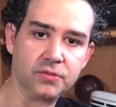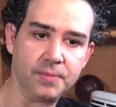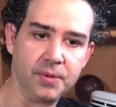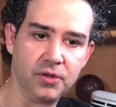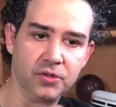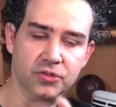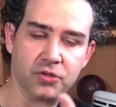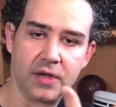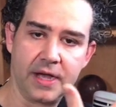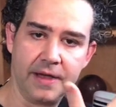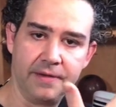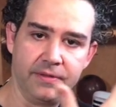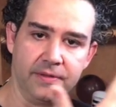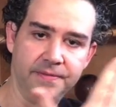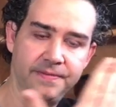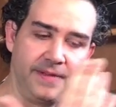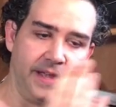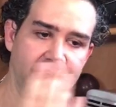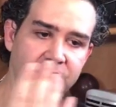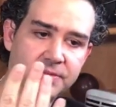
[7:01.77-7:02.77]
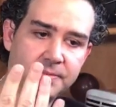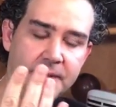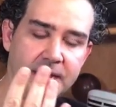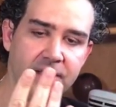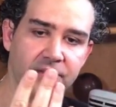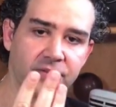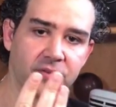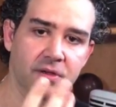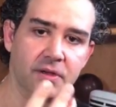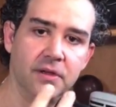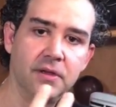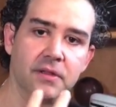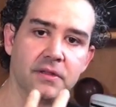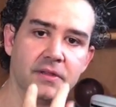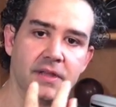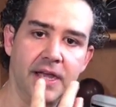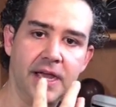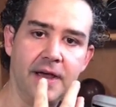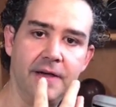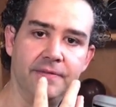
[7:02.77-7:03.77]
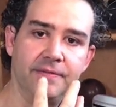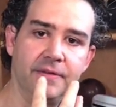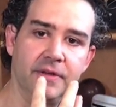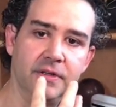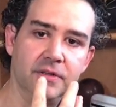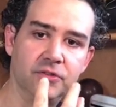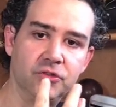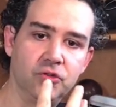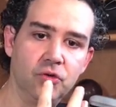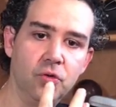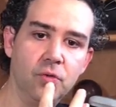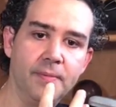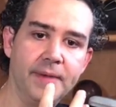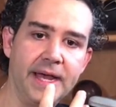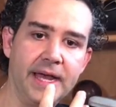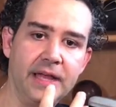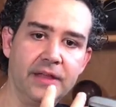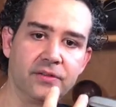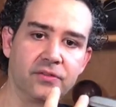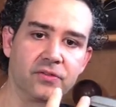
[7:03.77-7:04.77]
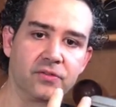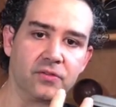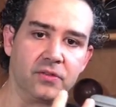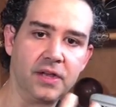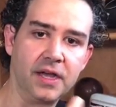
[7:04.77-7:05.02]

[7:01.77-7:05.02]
but also have the face mask. They have two masks.